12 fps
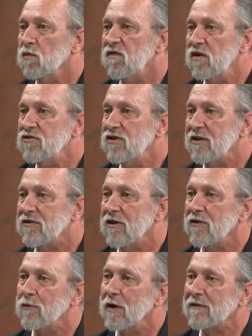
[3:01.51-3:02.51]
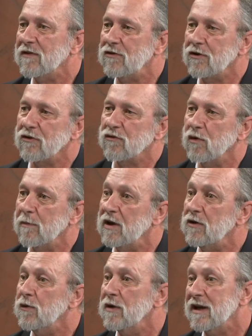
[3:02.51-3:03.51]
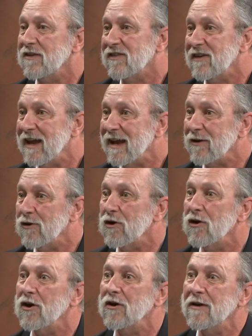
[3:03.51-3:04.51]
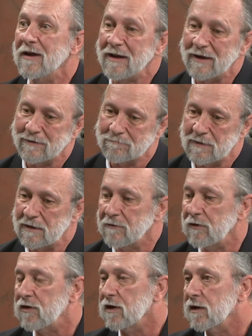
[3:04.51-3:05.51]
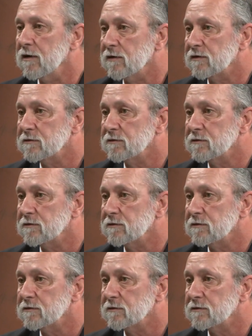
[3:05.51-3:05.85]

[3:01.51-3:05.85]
fishnets on the wreck that you could swim into and get snagged on okay. and, and, everything else.